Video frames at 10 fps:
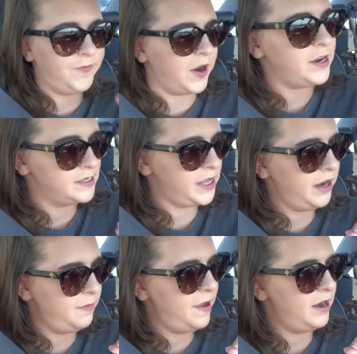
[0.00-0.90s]
Very
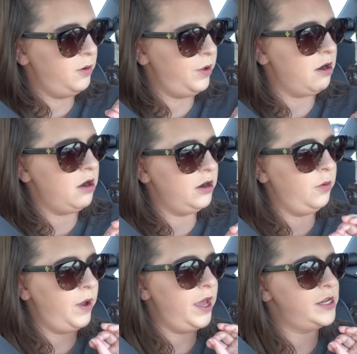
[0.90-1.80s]
excited about it. We are on our
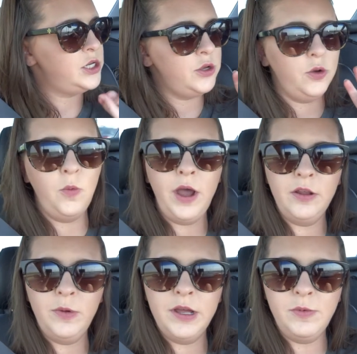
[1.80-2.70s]
way to
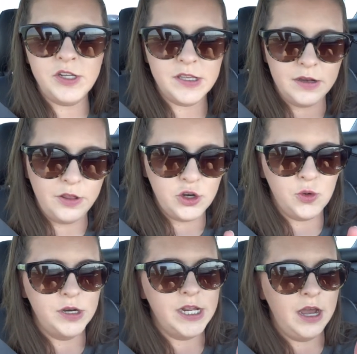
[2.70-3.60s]
Wildwood, which is another
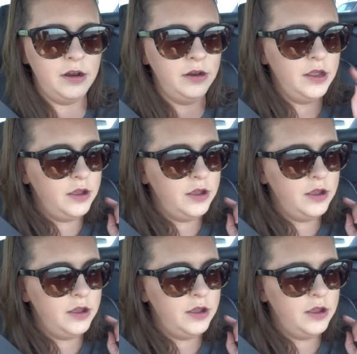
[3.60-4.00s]
shore town.